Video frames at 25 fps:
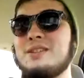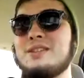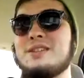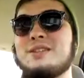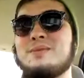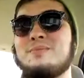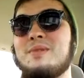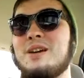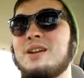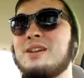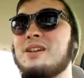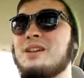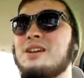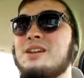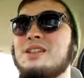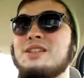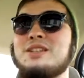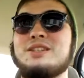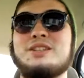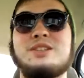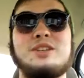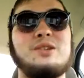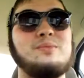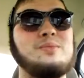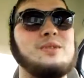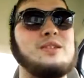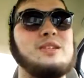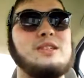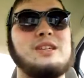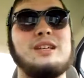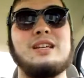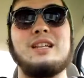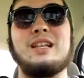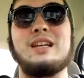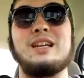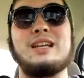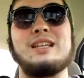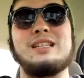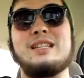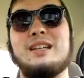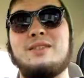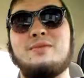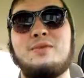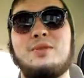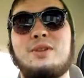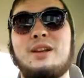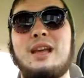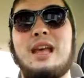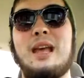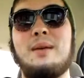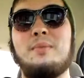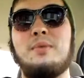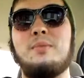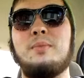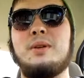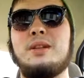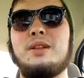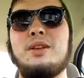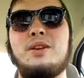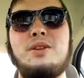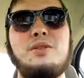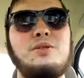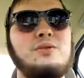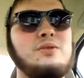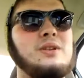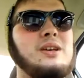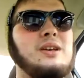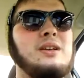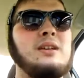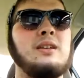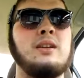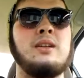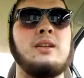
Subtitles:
all this money on this stupid shit. It's never going to happen. But, dude,